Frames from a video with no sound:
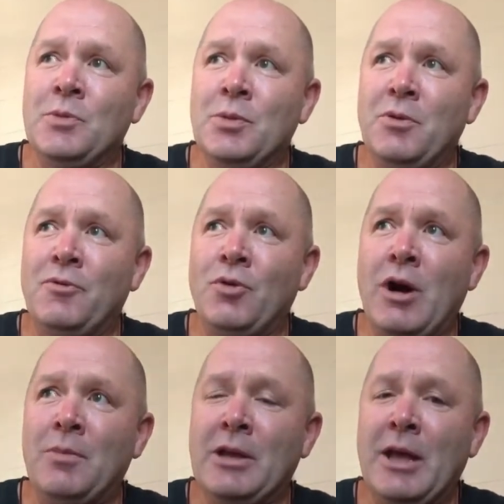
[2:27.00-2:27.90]
before
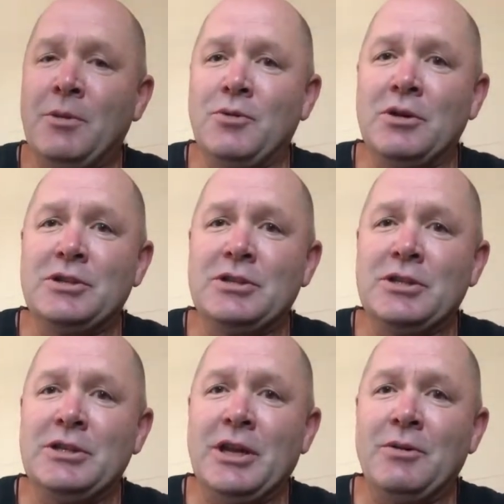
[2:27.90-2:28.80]
I became a
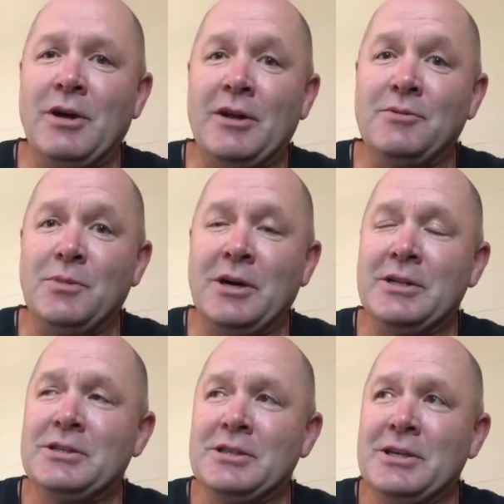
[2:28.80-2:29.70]
Christian, you know, not as
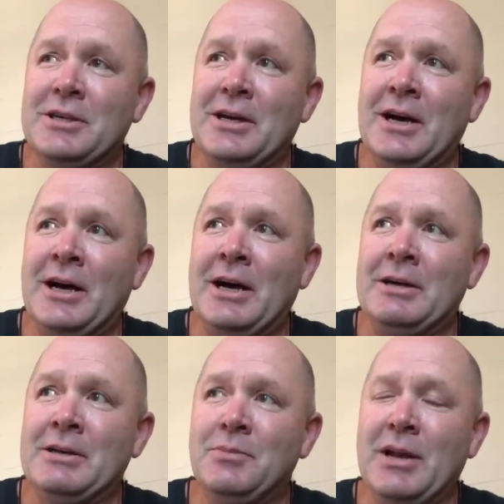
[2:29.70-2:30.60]
much.
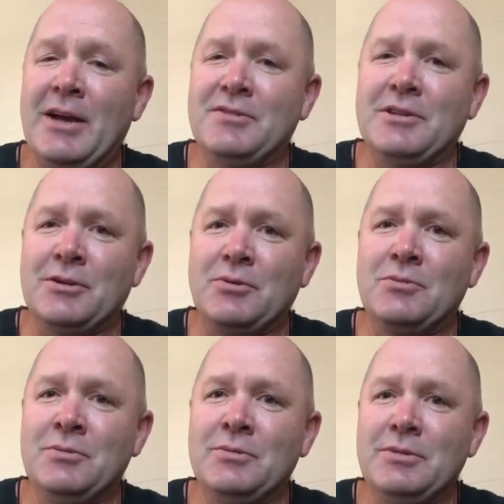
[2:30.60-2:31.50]
But I still,
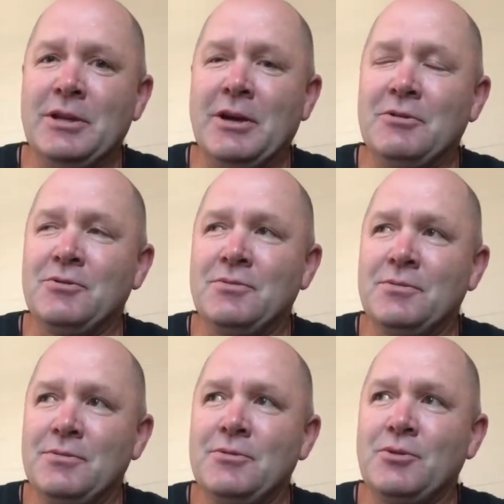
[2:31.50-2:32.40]
you know,
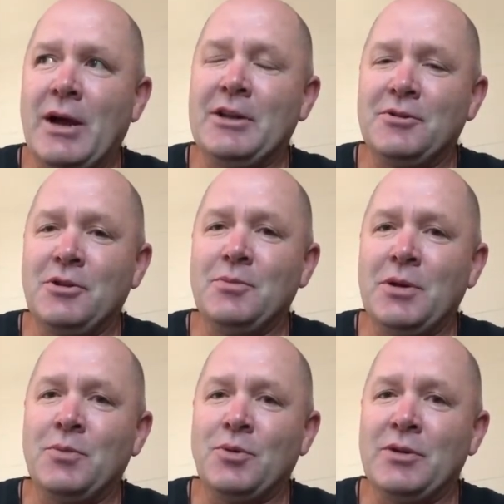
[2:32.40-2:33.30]
tried to treat
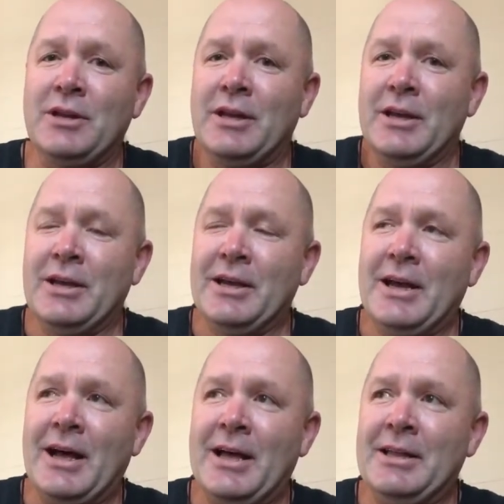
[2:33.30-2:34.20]
people. And,
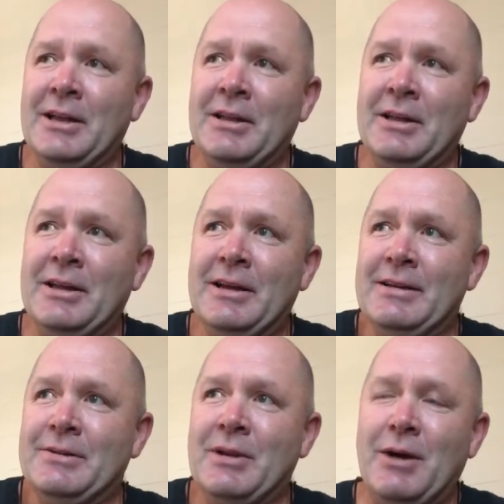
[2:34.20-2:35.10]
you
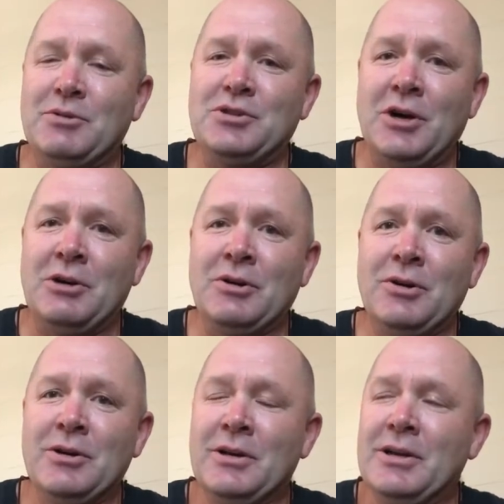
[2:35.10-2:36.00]
know, when I was
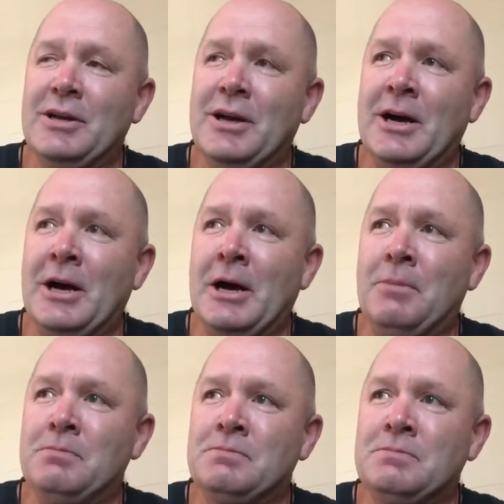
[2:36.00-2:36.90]
younger,
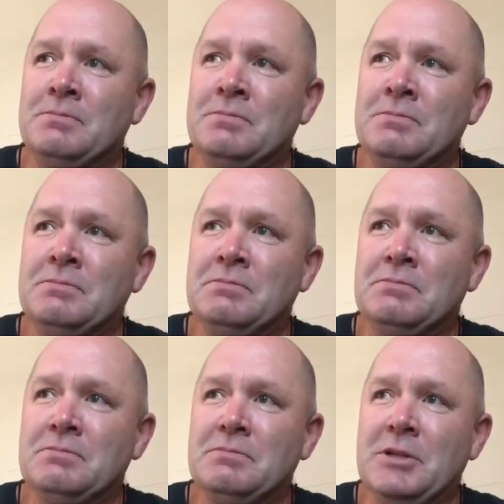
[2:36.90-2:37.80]

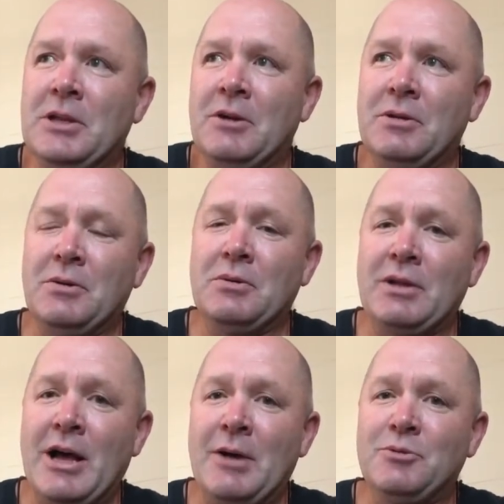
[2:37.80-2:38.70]
you know, there were
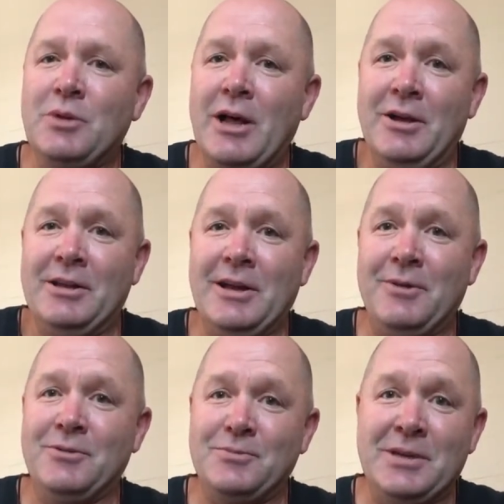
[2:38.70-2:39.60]
times when I
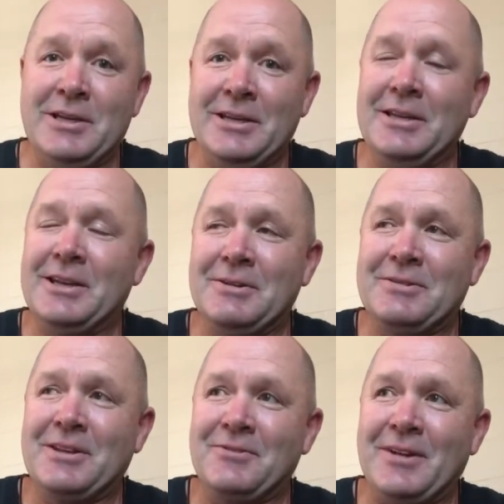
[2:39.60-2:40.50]
was mean, you know, and
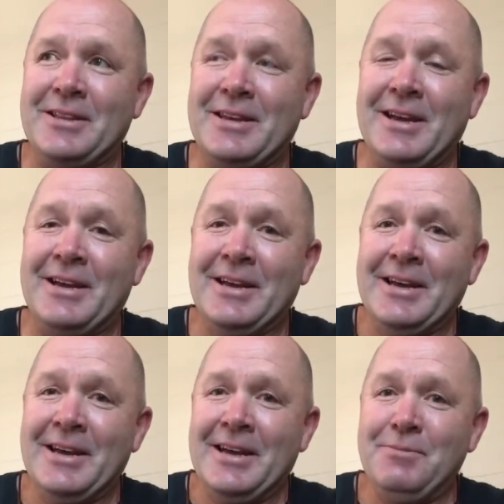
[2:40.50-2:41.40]
stuff like that.
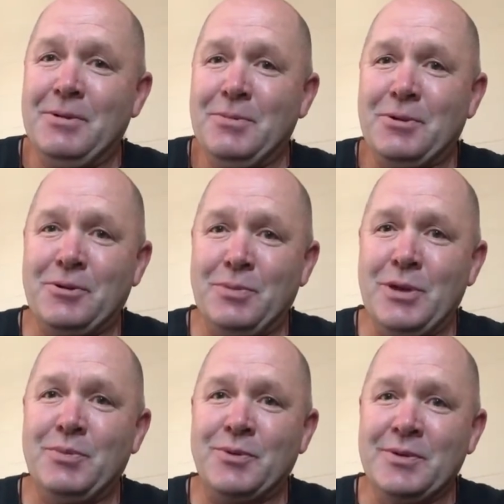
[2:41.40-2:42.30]
And people are
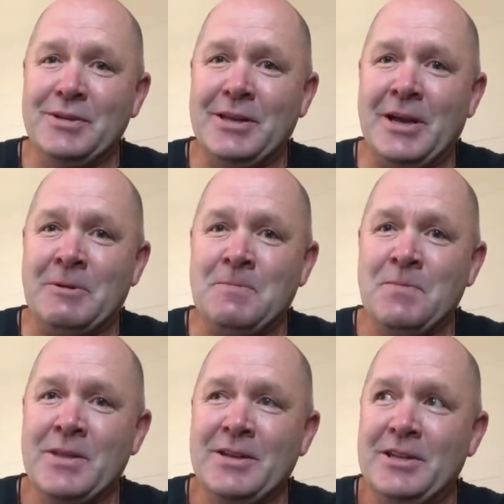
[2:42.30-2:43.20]
people, you know.
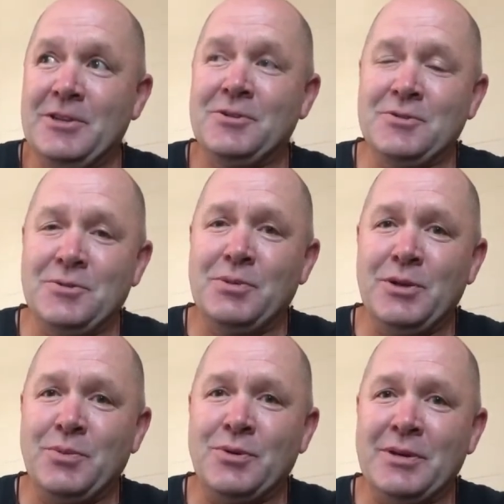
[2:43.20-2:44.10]
Teachers are
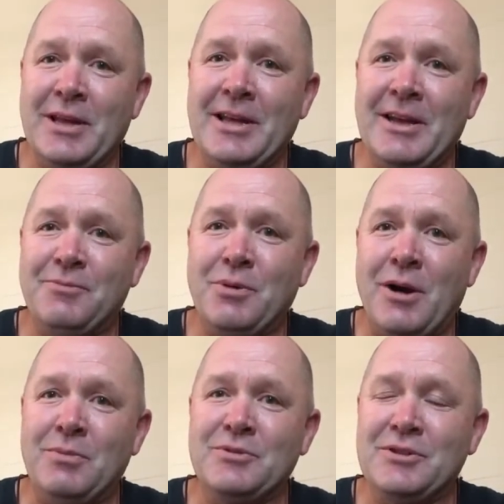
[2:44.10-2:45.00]
people, and they have
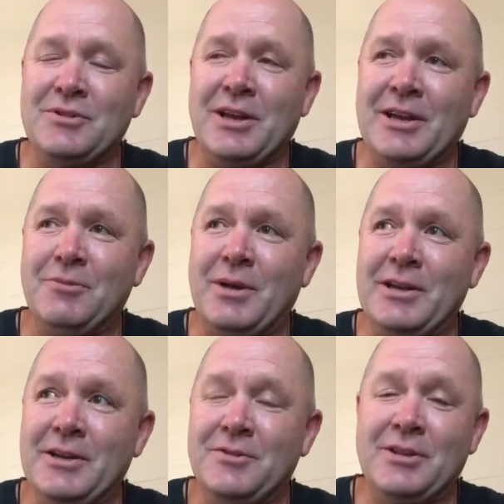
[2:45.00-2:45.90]
problems just like
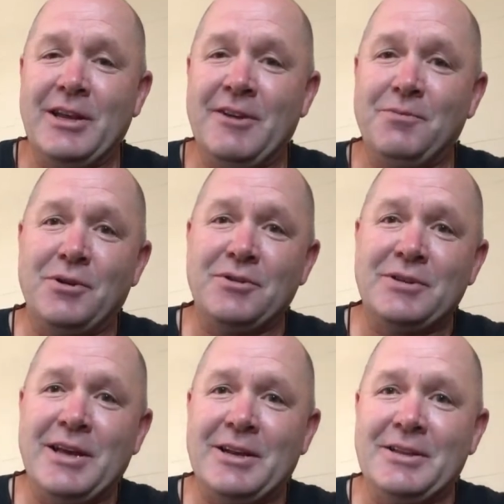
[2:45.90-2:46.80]
everybody else, and they have
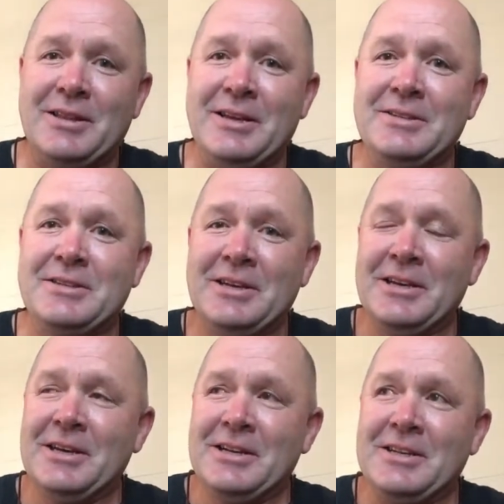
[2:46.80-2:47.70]
personality things
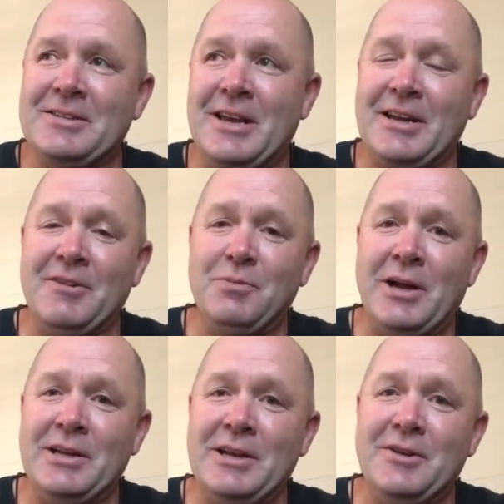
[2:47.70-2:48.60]
just like
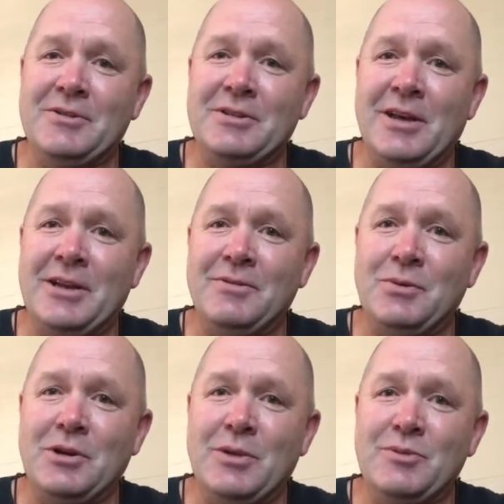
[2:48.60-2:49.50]
everybody else, and not every
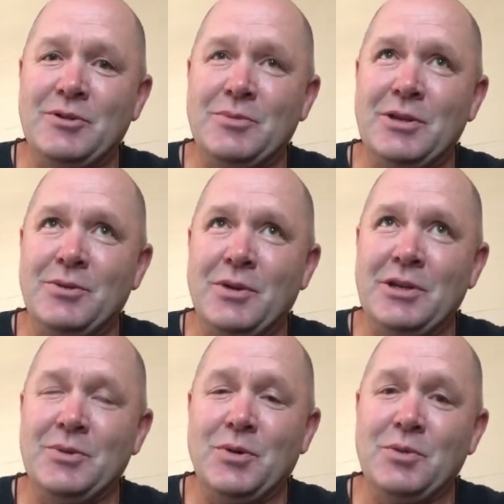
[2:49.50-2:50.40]
one of them is going to be the way
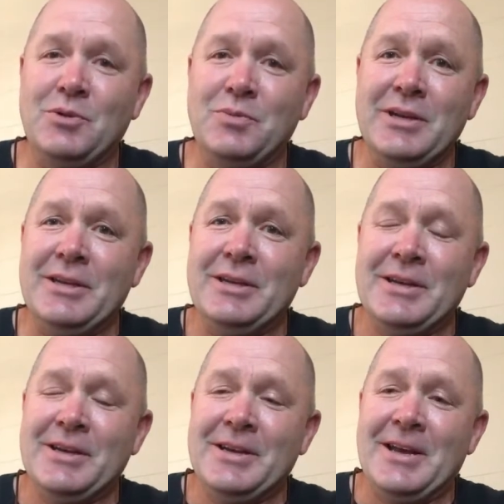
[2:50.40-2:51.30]
you want them to be.
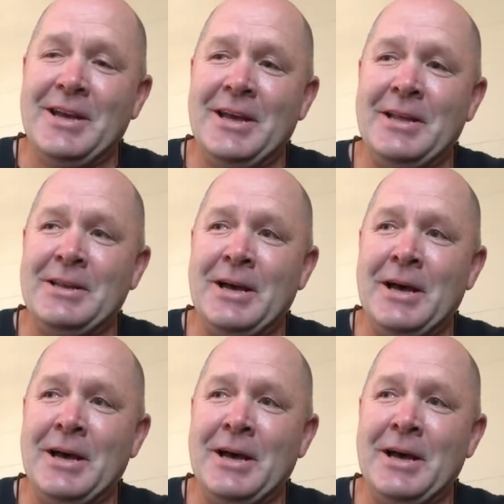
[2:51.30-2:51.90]
And,